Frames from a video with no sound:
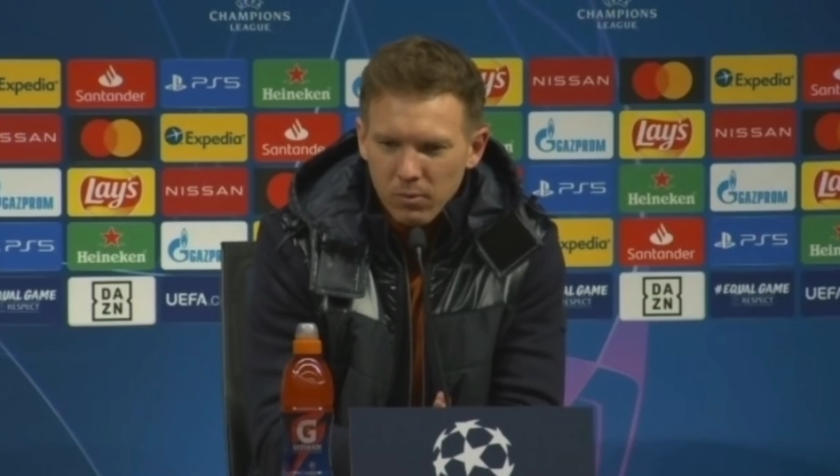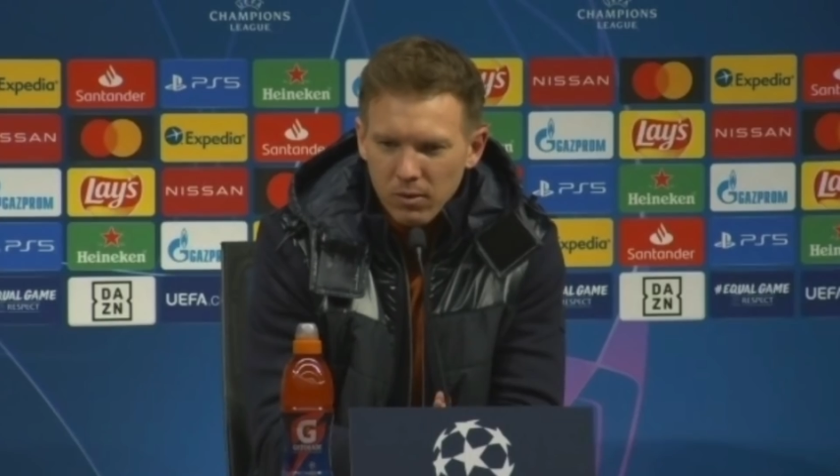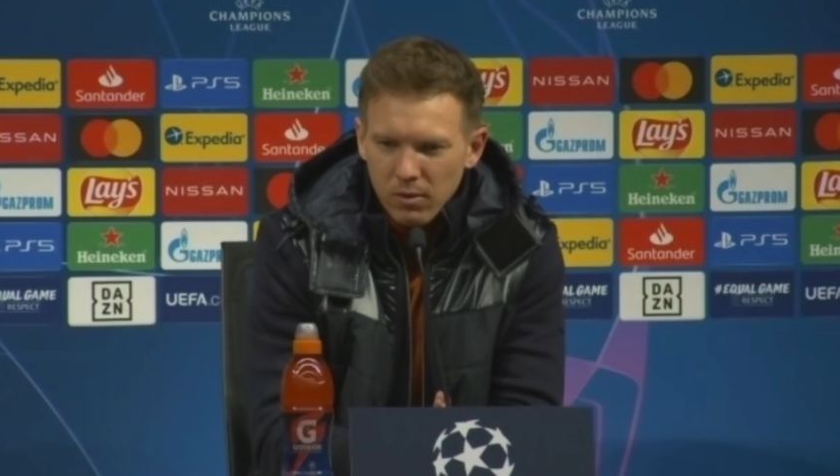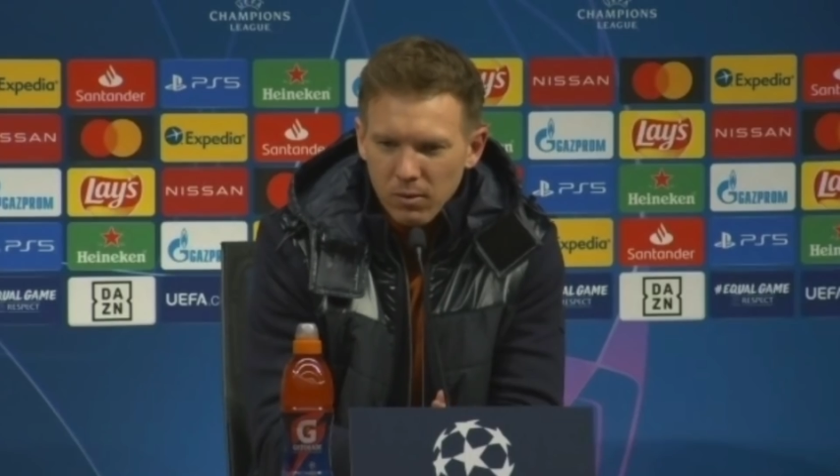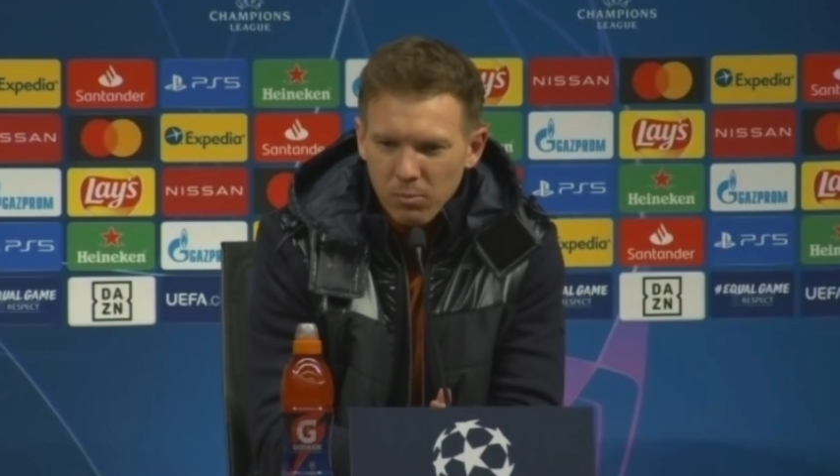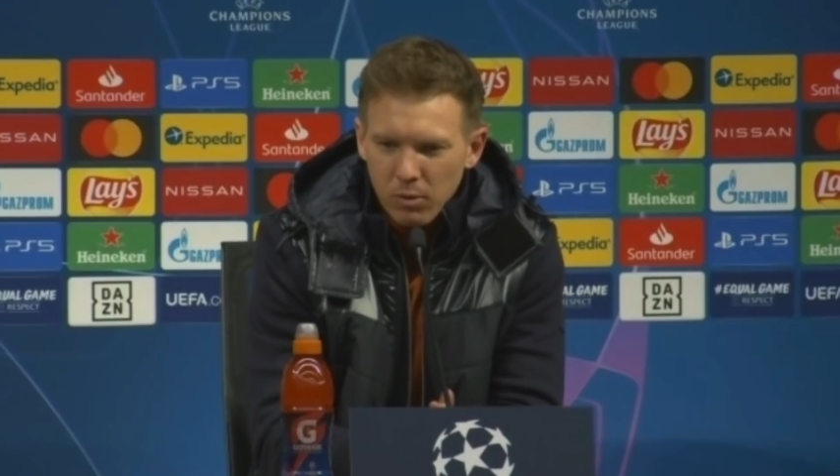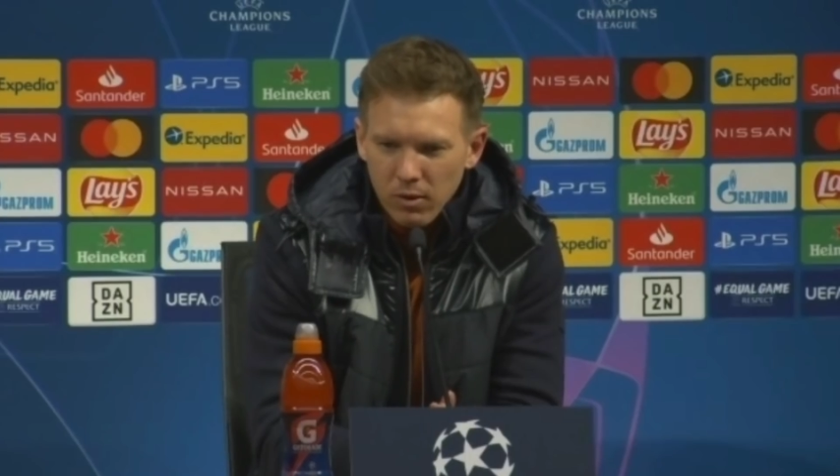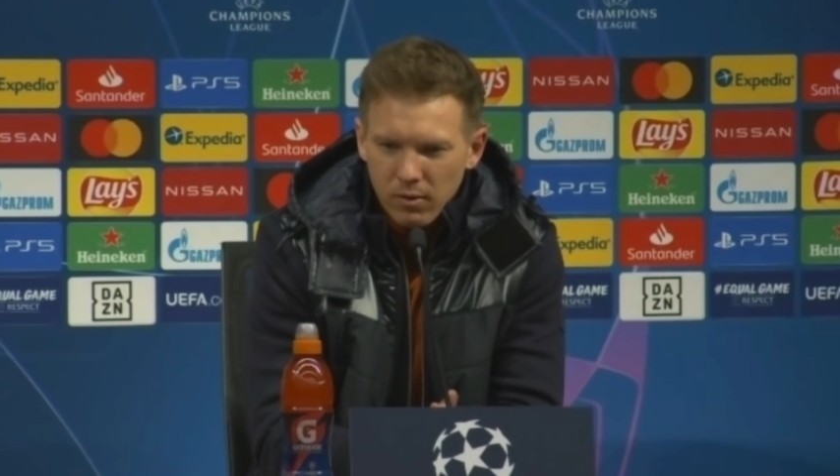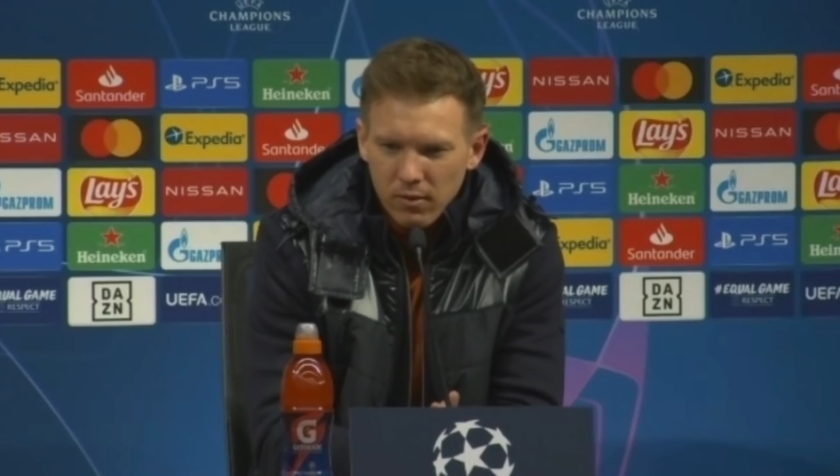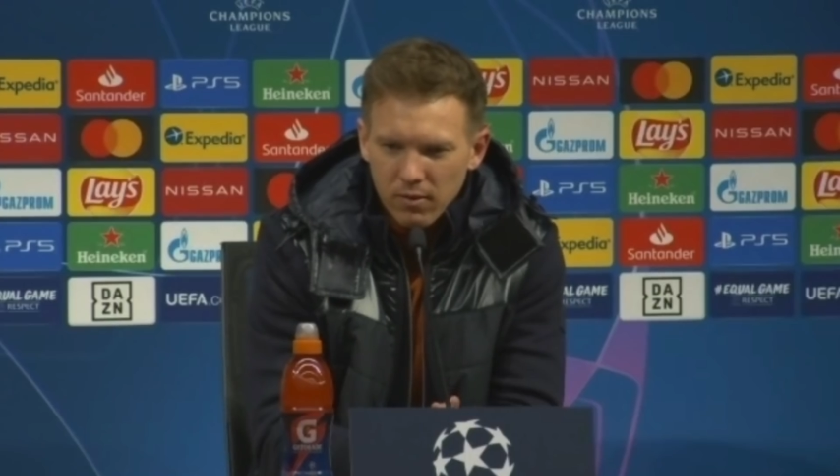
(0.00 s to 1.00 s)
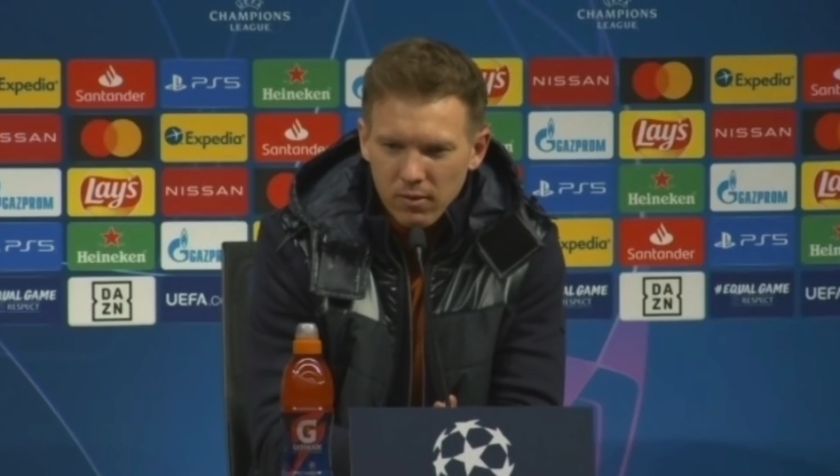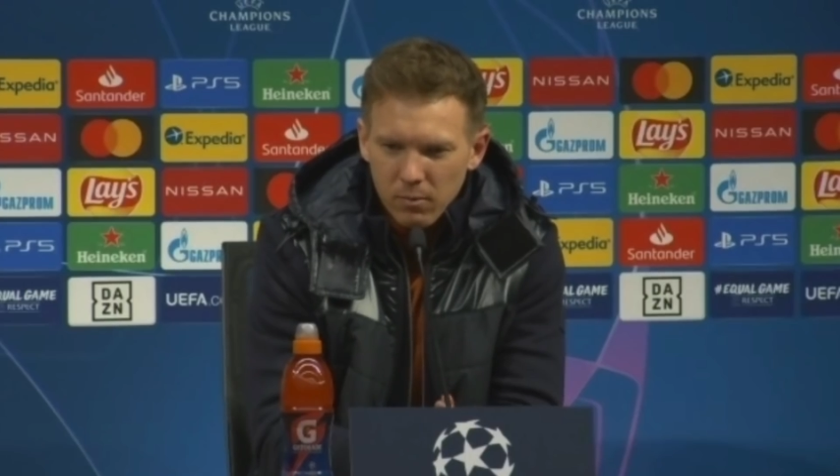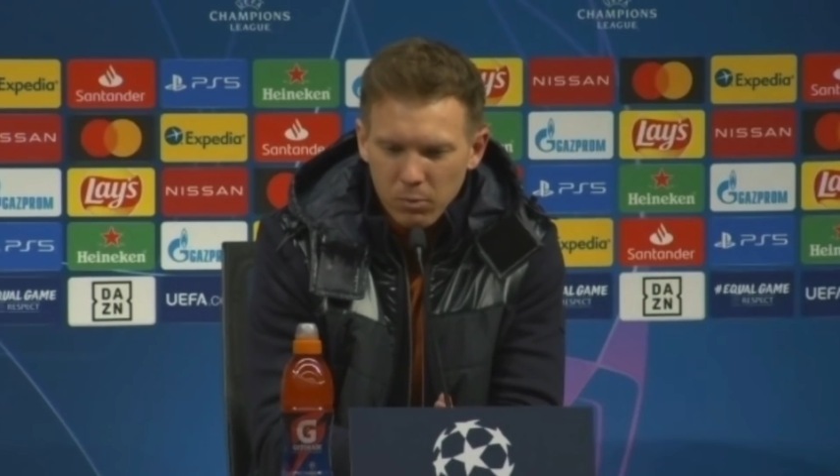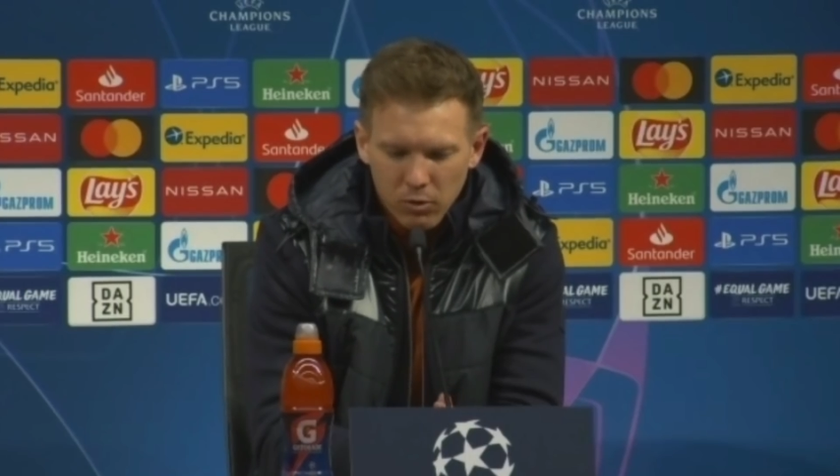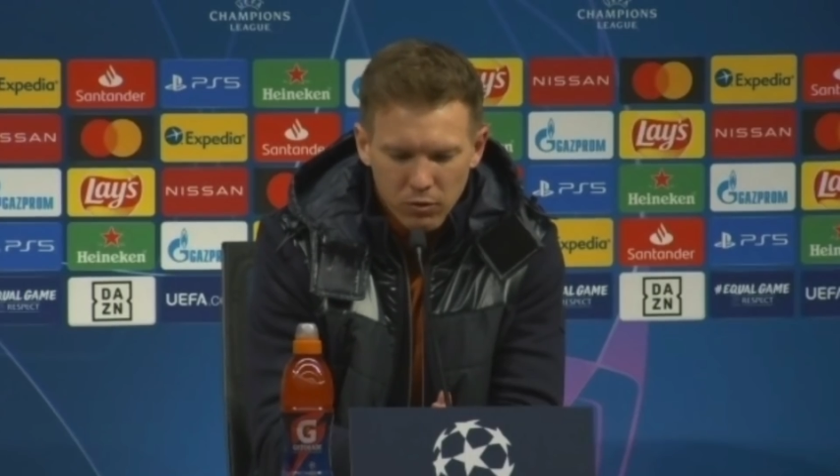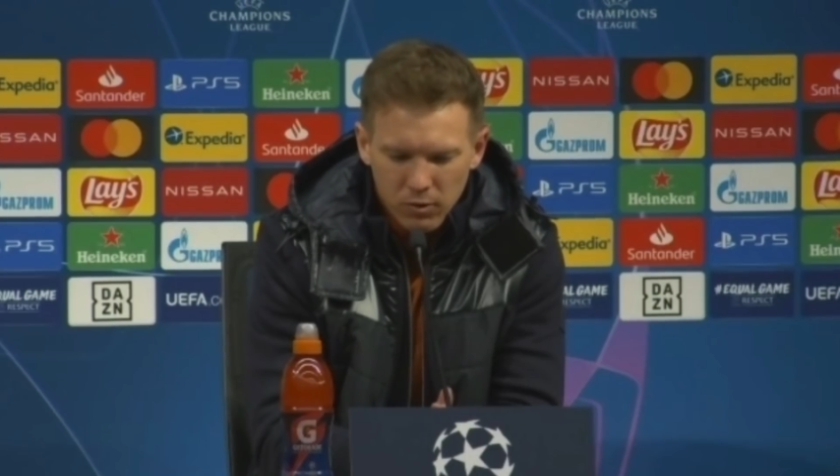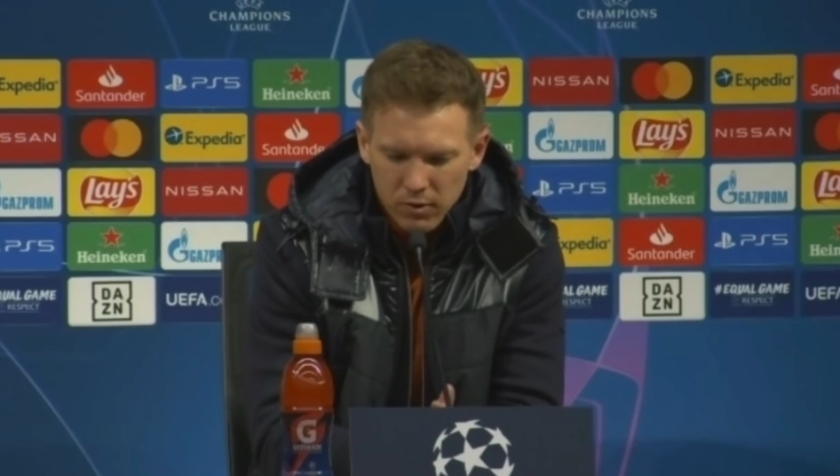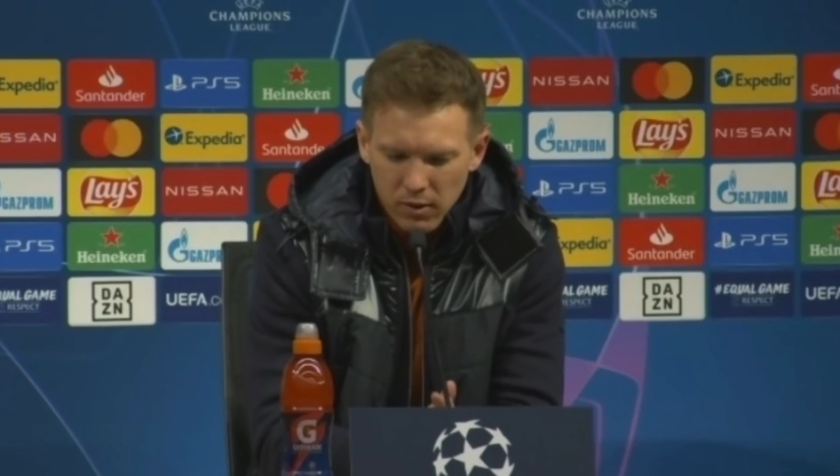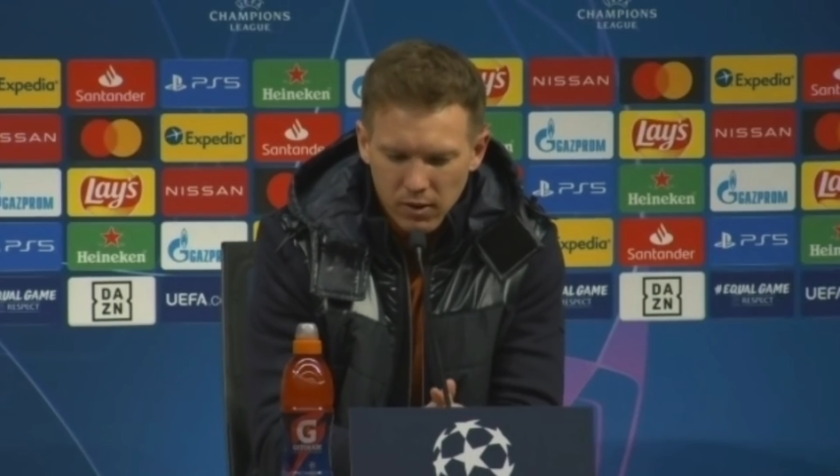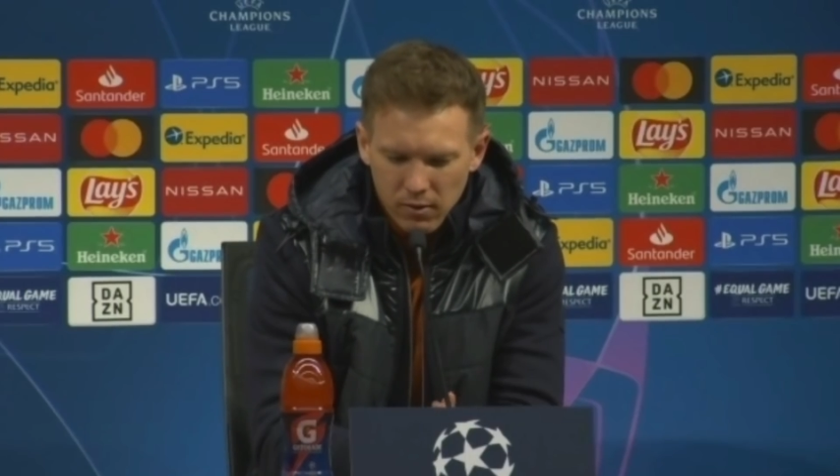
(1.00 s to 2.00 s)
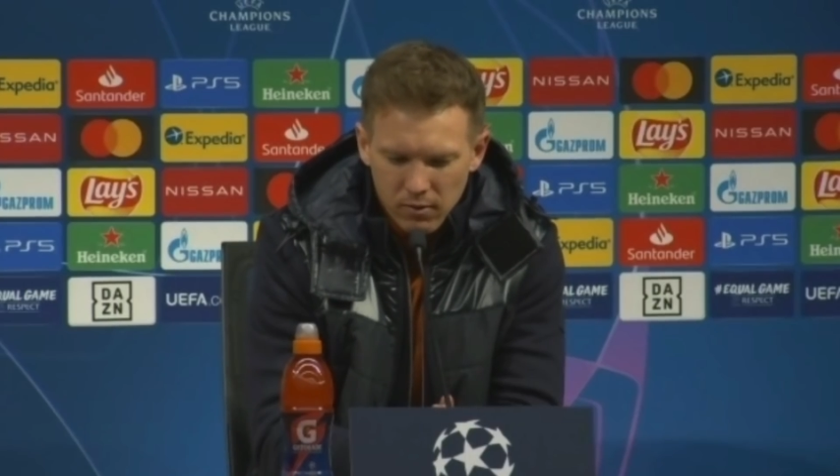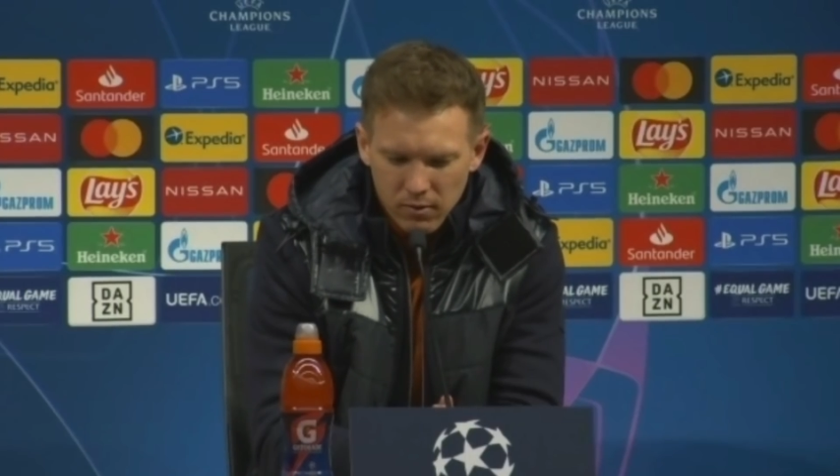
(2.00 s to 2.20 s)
uh, brilliant, beautiful city.